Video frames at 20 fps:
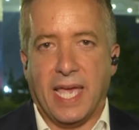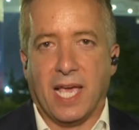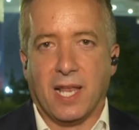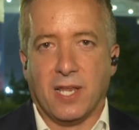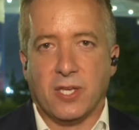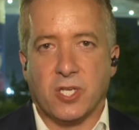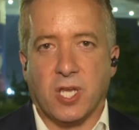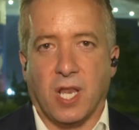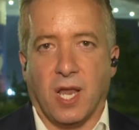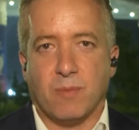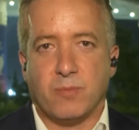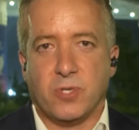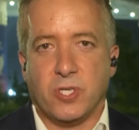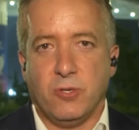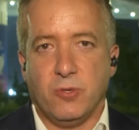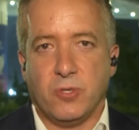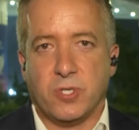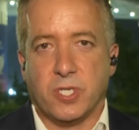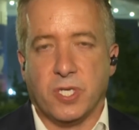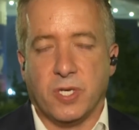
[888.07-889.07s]
English clubs
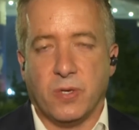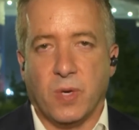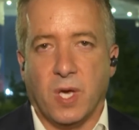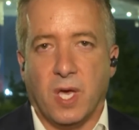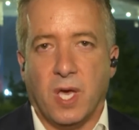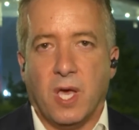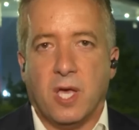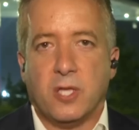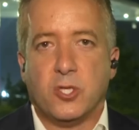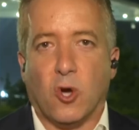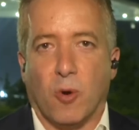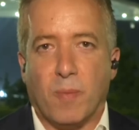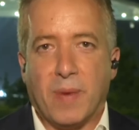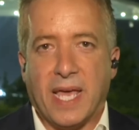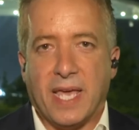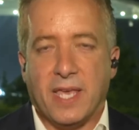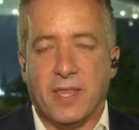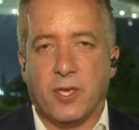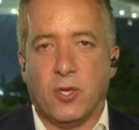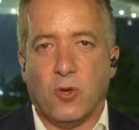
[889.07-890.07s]
used to
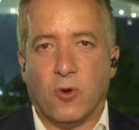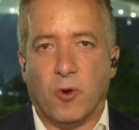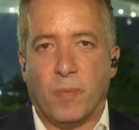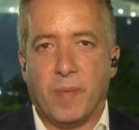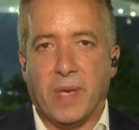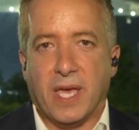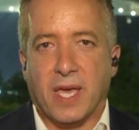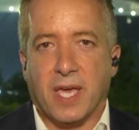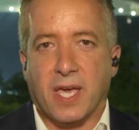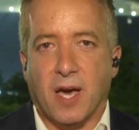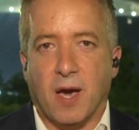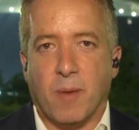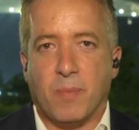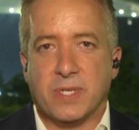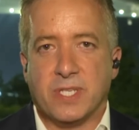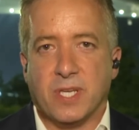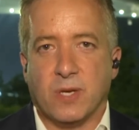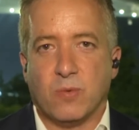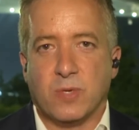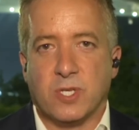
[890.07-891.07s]
dominate the European Cup
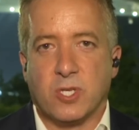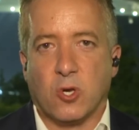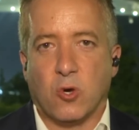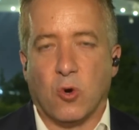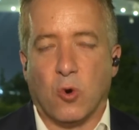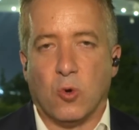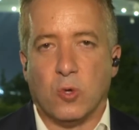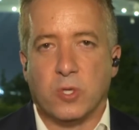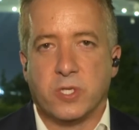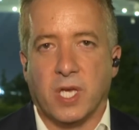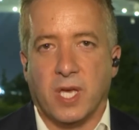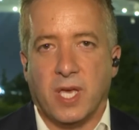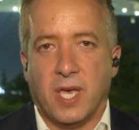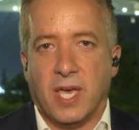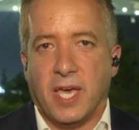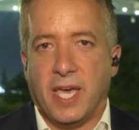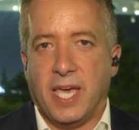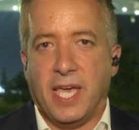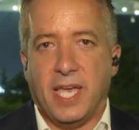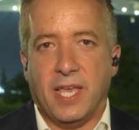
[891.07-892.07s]
as it was called
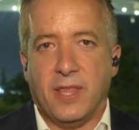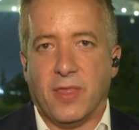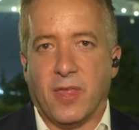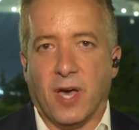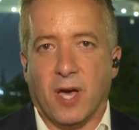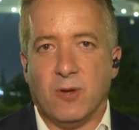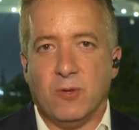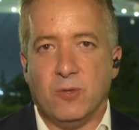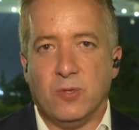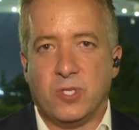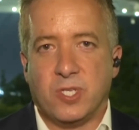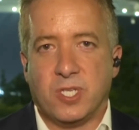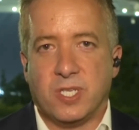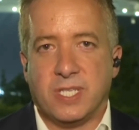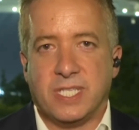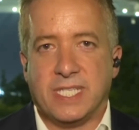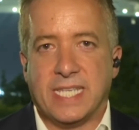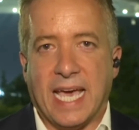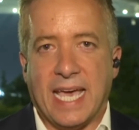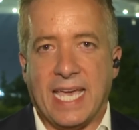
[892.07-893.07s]
in
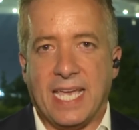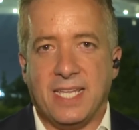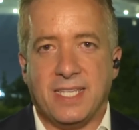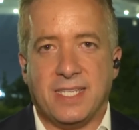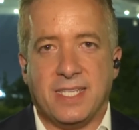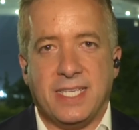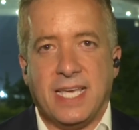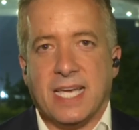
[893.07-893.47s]
those days.